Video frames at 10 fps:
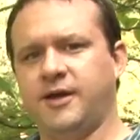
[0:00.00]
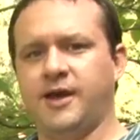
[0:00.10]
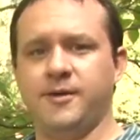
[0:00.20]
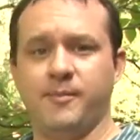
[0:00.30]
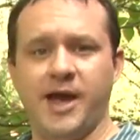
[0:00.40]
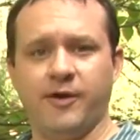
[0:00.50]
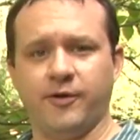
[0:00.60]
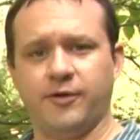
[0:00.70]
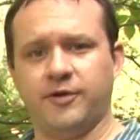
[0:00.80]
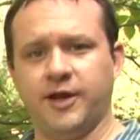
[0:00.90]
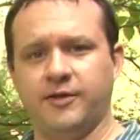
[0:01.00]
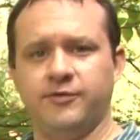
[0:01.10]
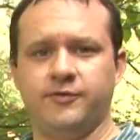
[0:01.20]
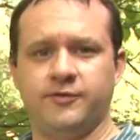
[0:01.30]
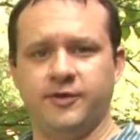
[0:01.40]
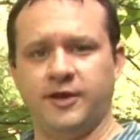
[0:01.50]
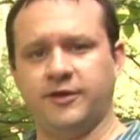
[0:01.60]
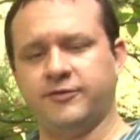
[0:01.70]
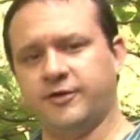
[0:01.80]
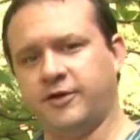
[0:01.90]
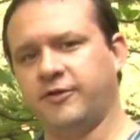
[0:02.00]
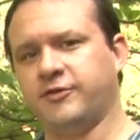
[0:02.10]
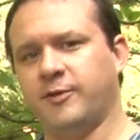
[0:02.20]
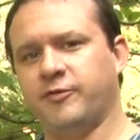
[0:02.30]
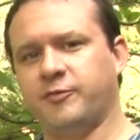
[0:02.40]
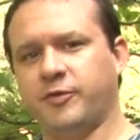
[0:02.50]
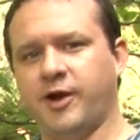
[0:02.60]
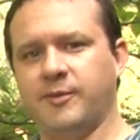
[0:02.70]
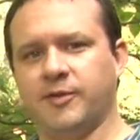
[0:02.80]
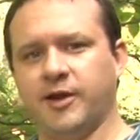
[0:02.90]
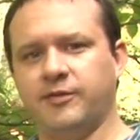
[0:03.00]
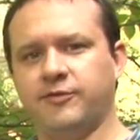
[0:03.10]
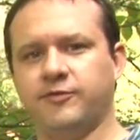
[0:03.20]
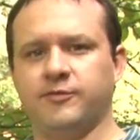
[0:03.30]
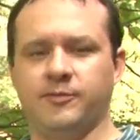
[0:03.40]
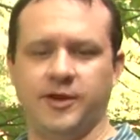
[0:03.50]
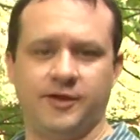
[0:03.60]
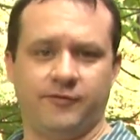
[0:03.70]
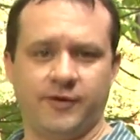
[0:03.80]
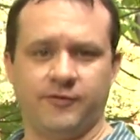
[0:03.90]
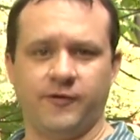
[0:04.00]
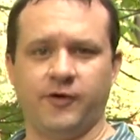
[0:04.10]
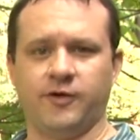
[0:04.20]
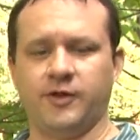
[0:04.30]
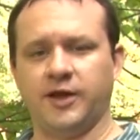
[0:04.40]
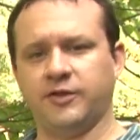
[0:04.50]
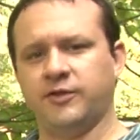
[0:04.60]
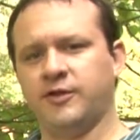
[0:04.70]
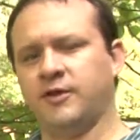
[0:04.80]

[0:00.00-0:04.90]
A macro lens is another type of prime lens, meaning fixed focal length.